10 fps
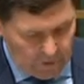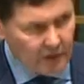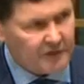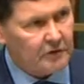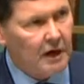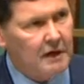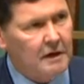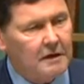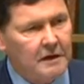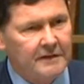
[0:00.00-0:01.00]

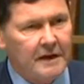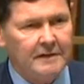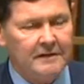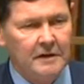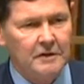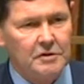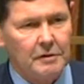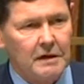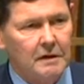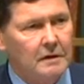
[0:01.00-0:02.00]
Australia is a
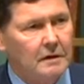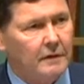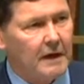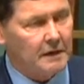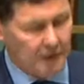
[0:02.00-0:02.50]
signatory to that